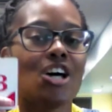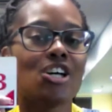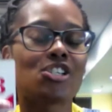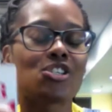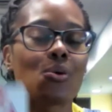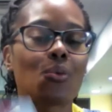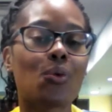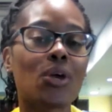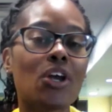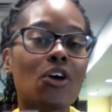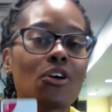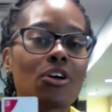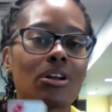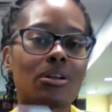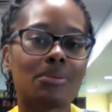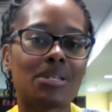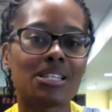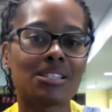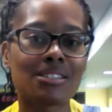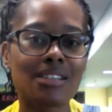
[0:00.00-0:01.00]
So we are
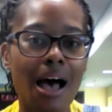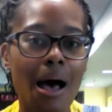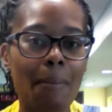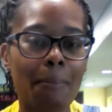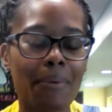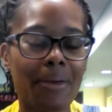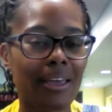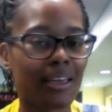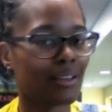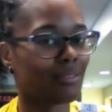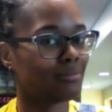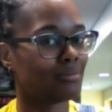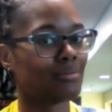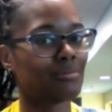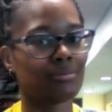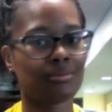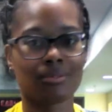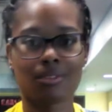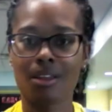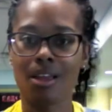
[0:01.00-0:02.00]
gonna be stomping
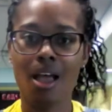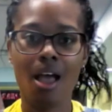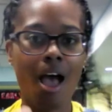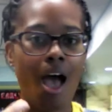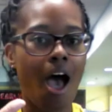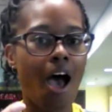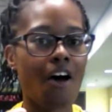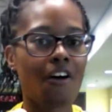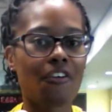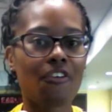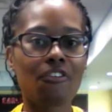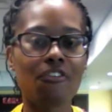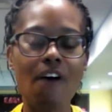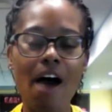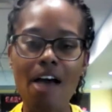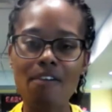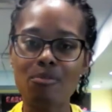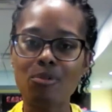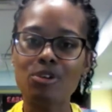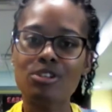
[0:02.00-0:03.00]

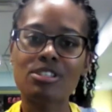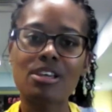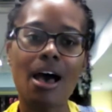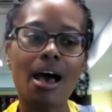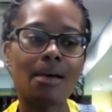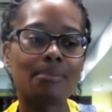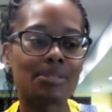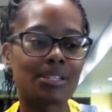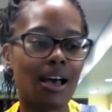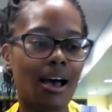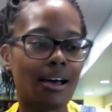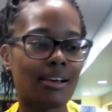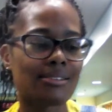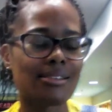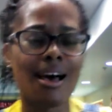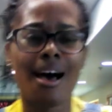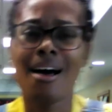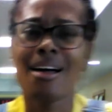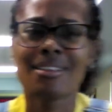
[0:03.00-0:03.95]
5 more times, guys.